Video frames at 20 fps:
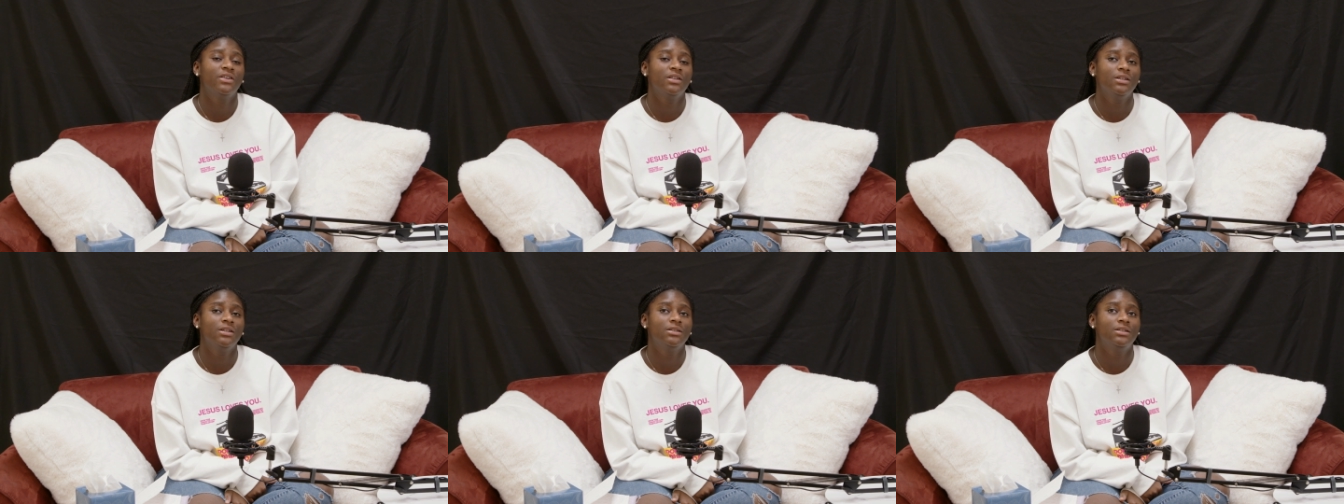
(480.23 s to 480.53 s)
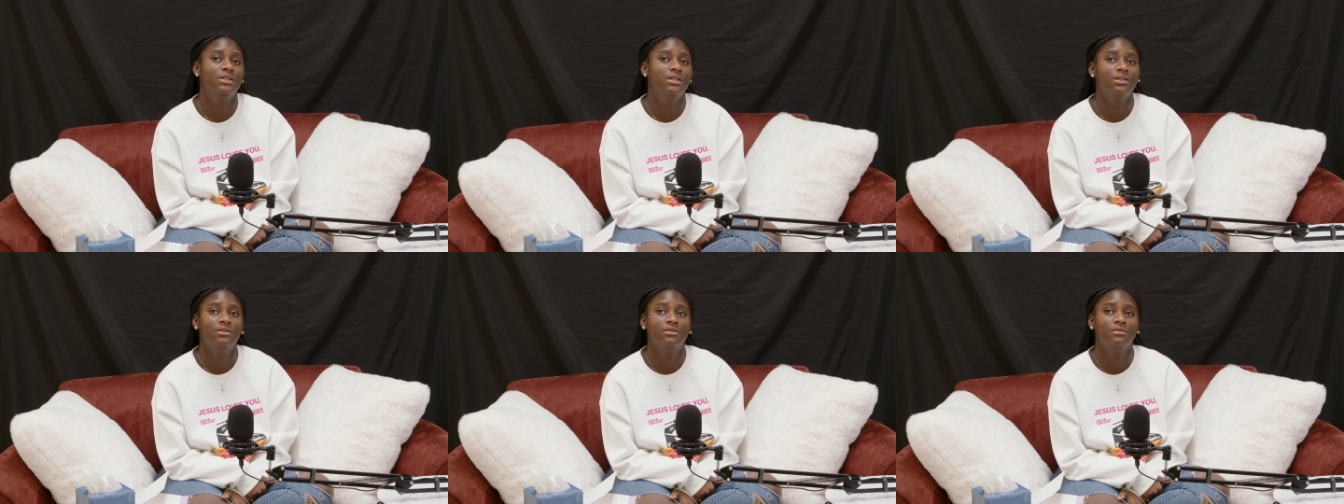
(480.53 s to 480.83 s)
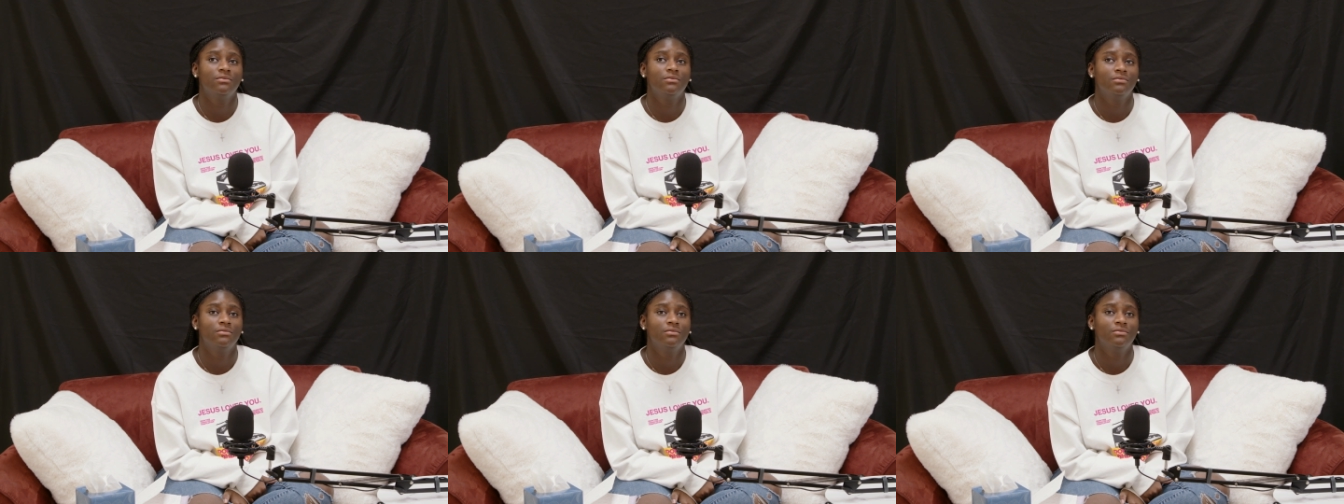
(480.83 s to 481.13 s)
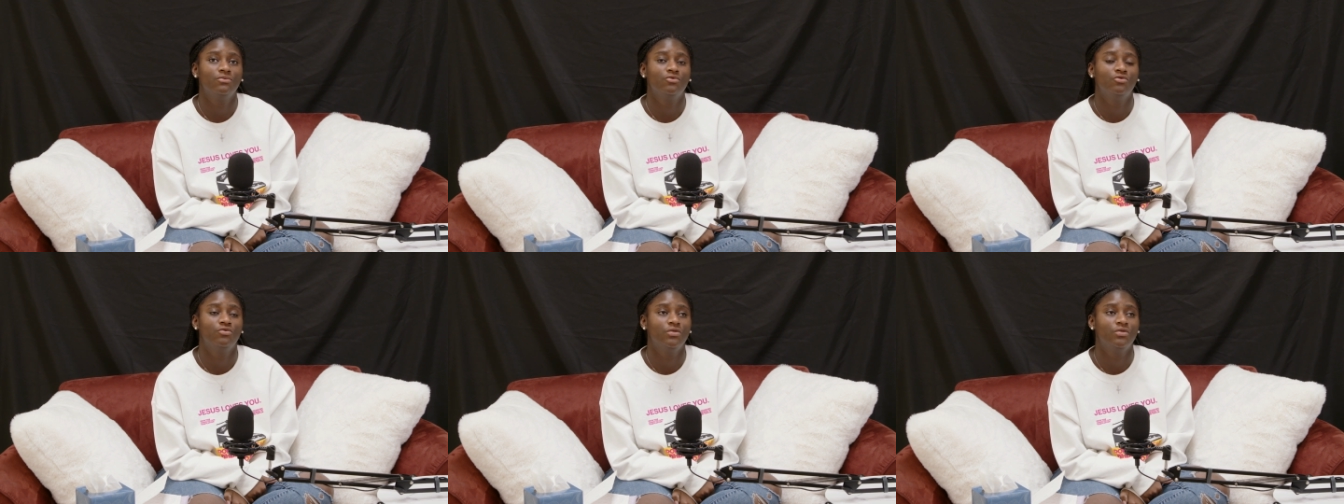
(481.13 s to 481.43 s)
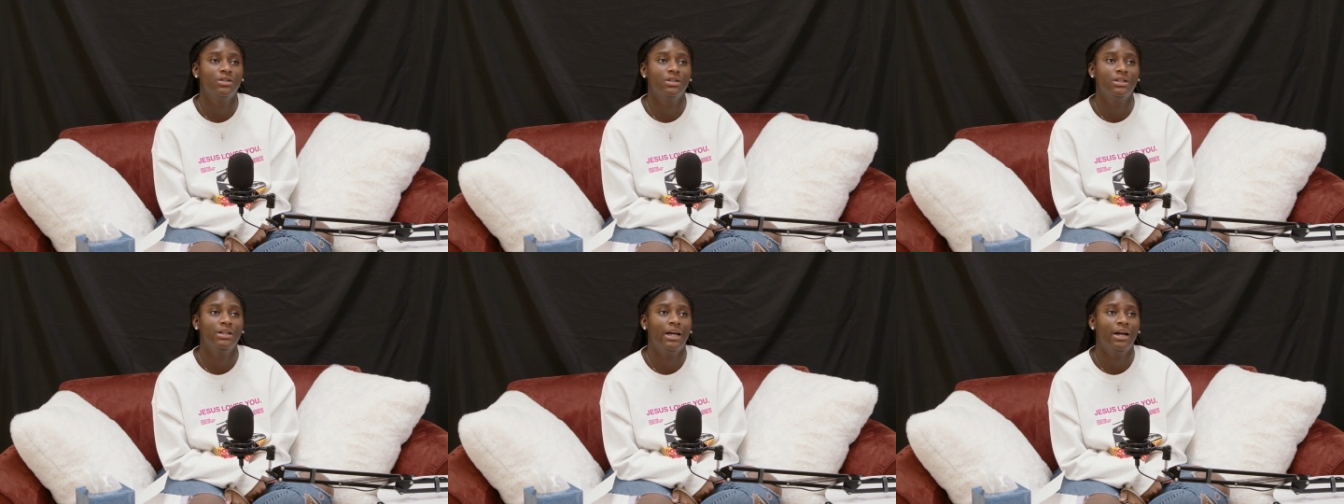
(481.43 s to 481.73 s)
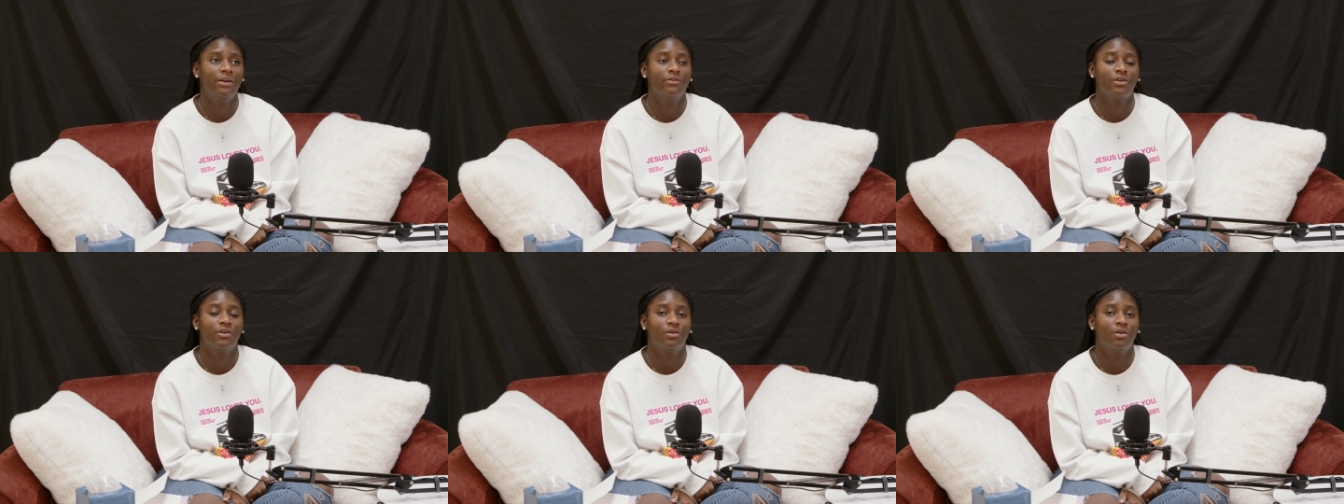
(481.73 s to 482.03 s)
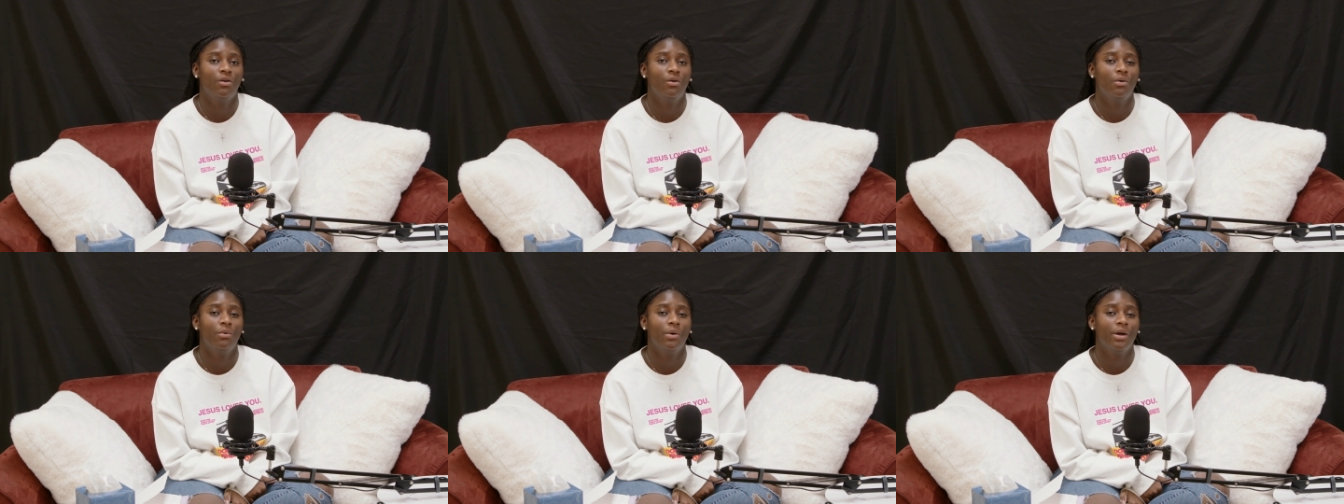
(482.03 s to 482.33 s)
didn't really ever go
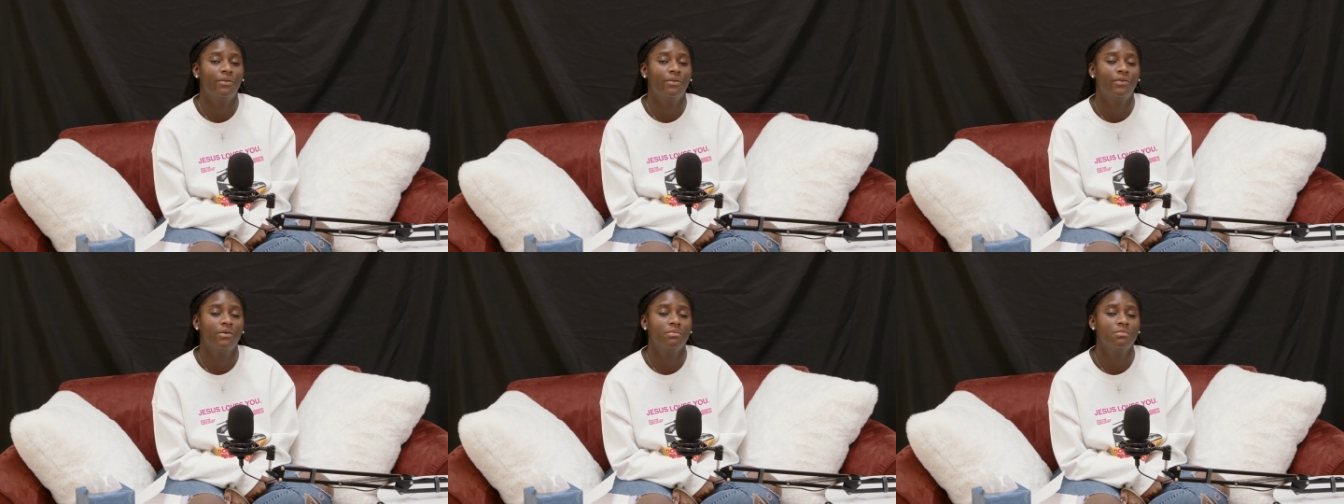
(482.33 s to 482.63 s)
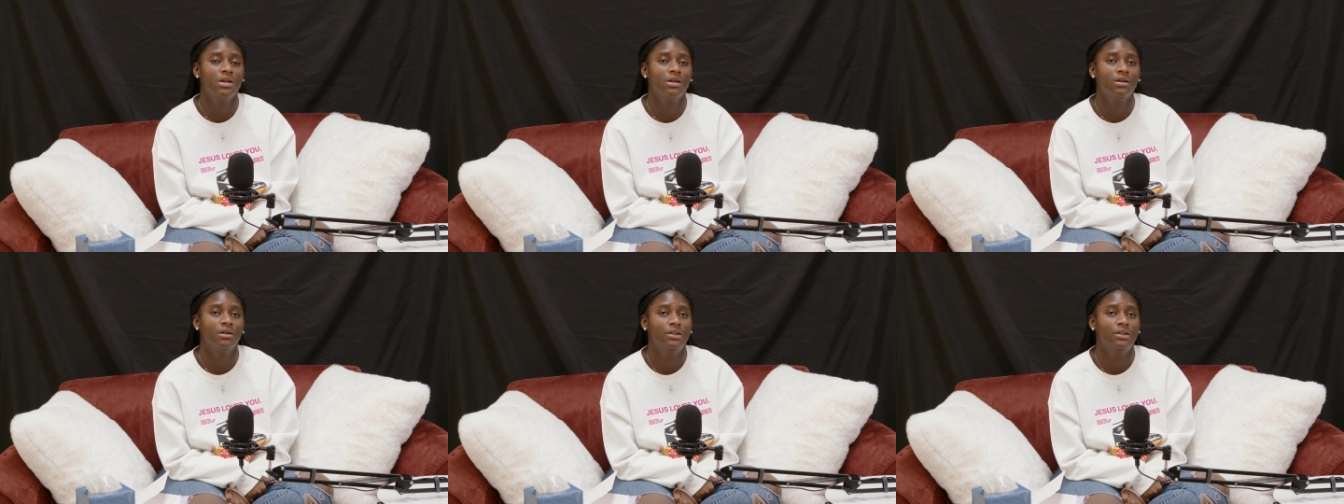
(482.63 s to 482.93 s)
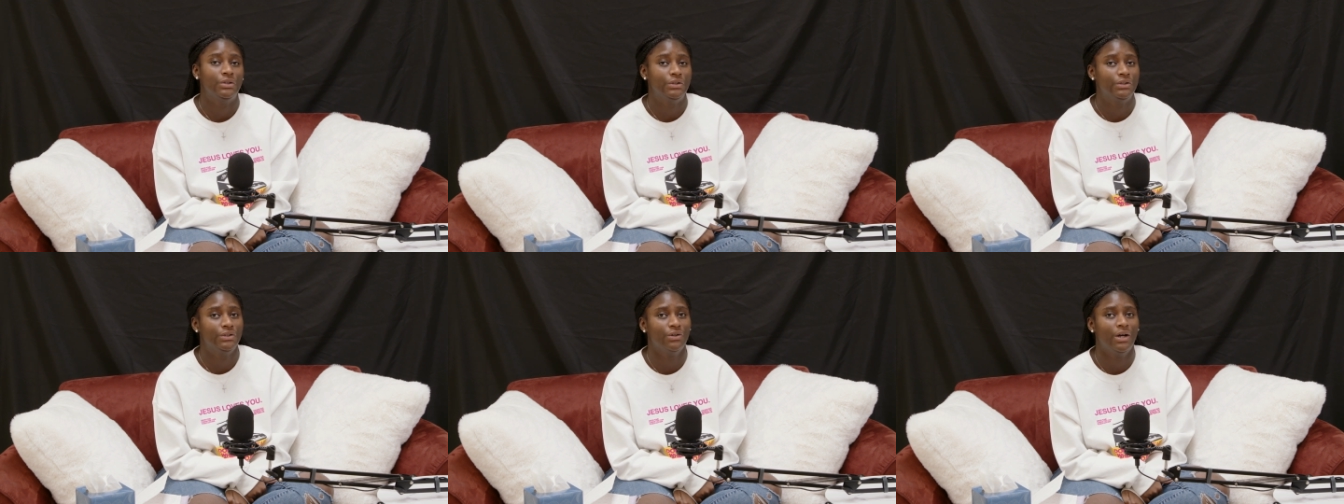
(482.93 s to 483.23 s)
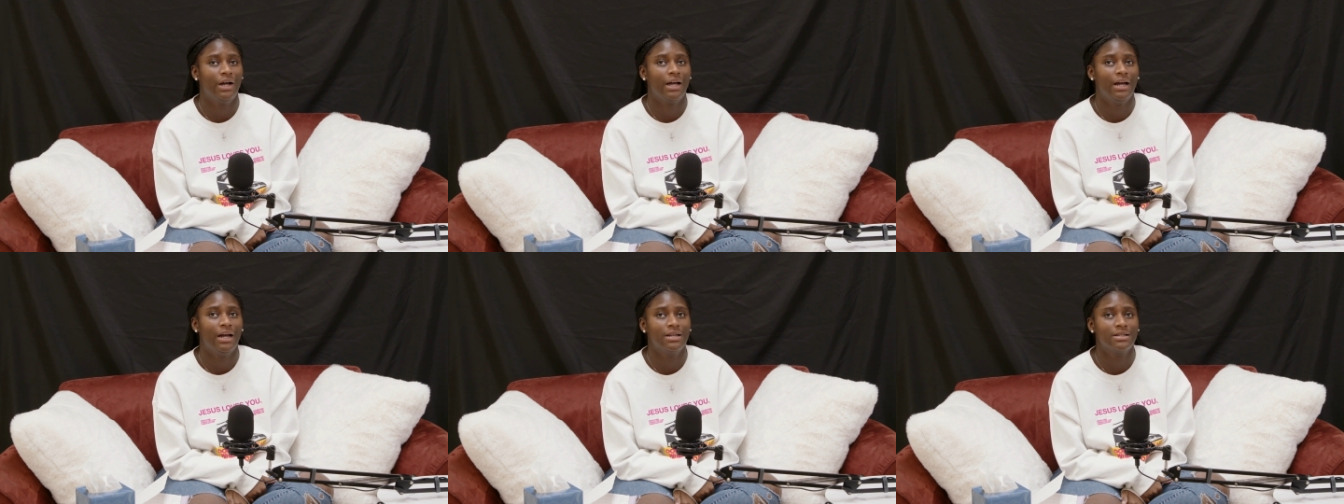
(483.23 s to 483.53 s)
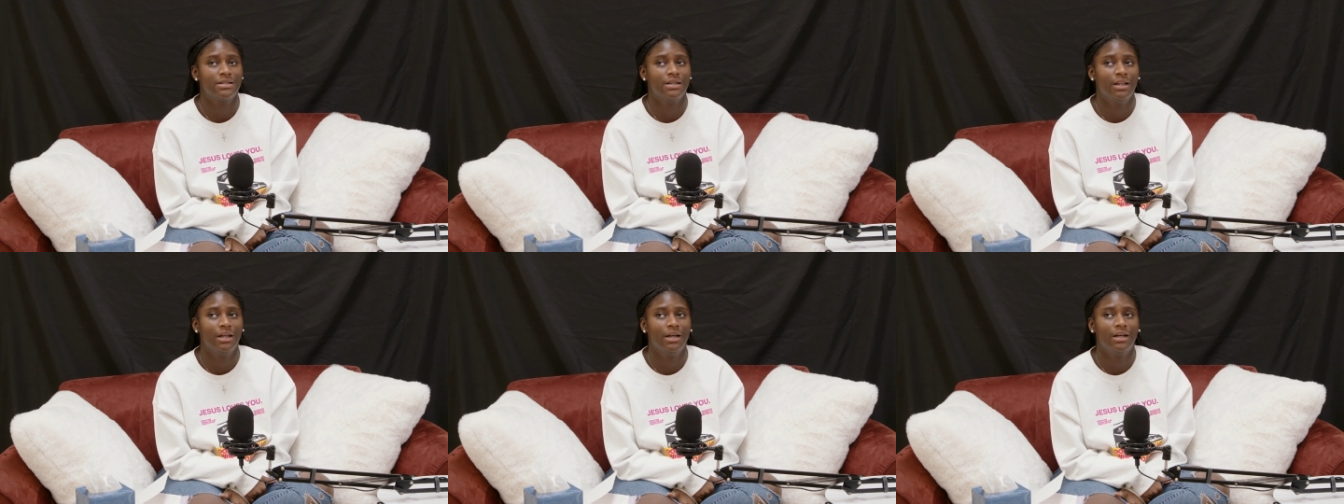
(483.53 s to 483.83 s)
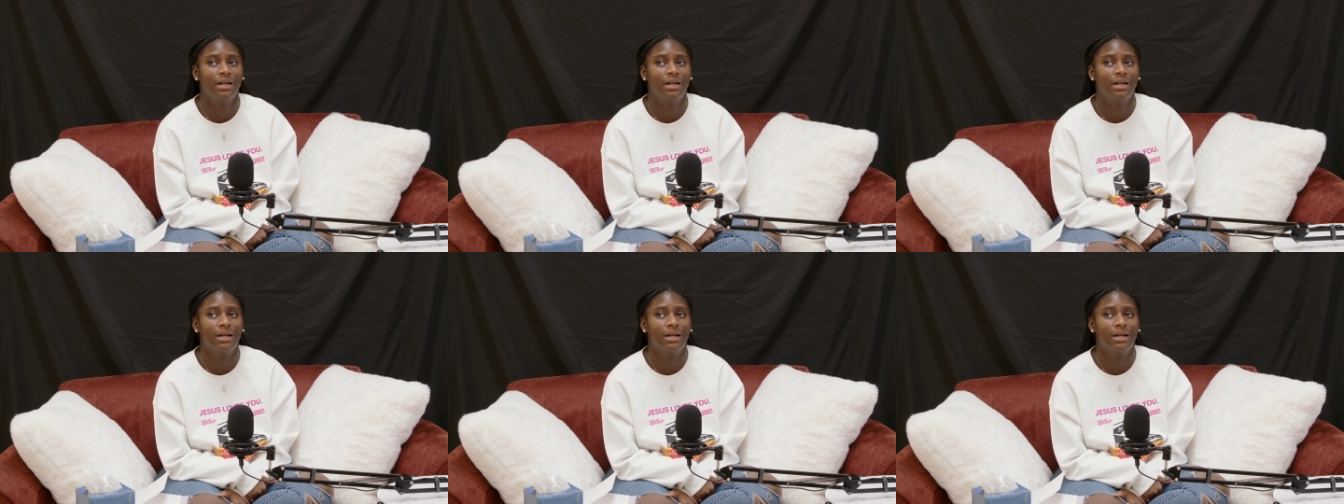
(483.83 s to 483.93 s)
away from me until I kind of said, like,